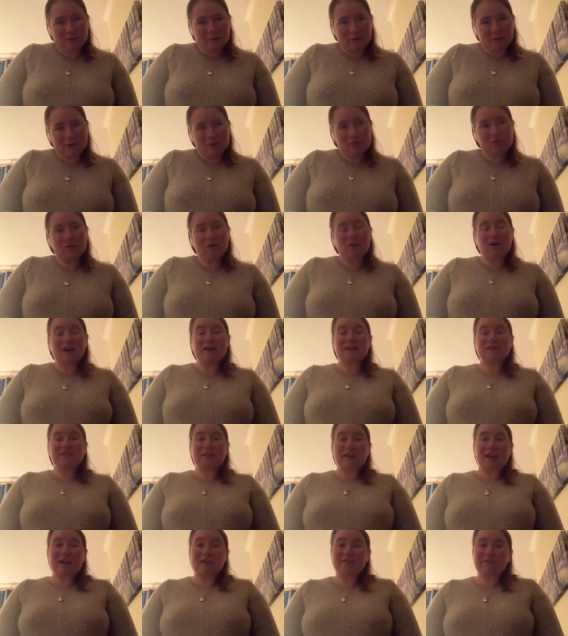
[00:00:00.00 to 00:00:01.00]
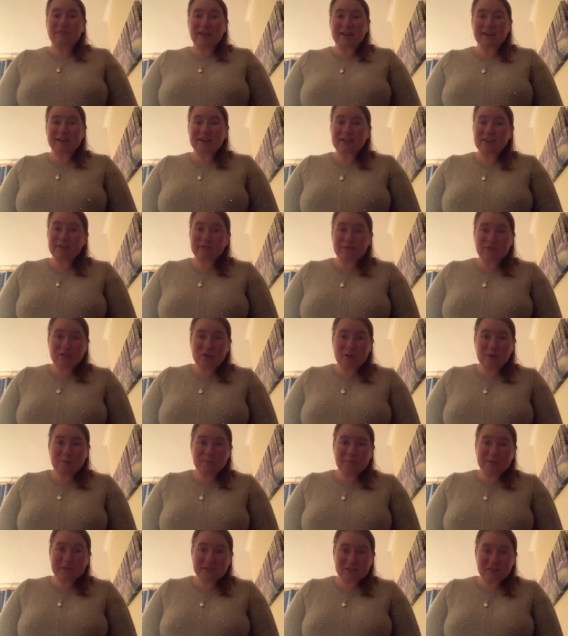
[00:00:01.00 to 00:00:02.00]
So uh, have any of you
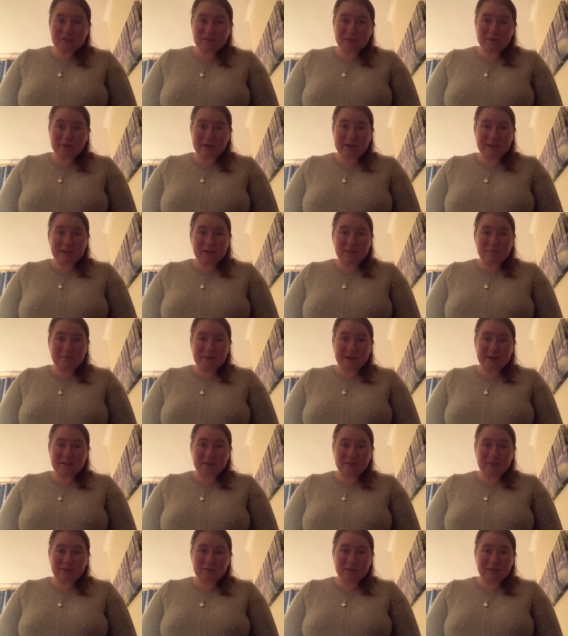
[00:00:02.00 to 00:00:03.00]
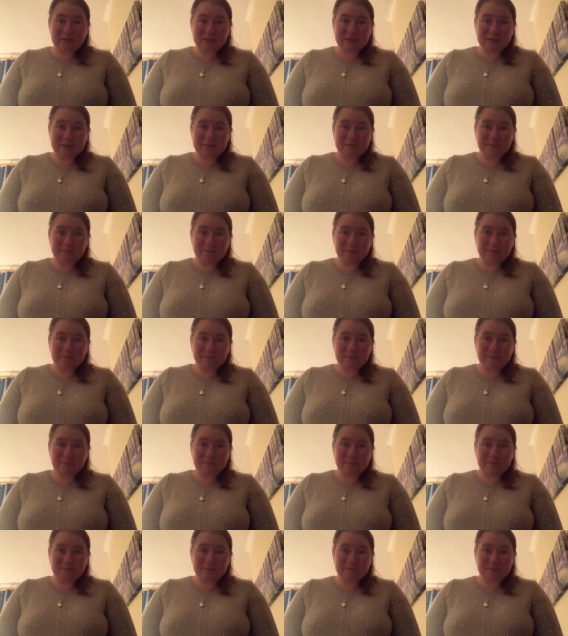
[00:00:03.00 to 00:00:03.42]
been to Ena Mills?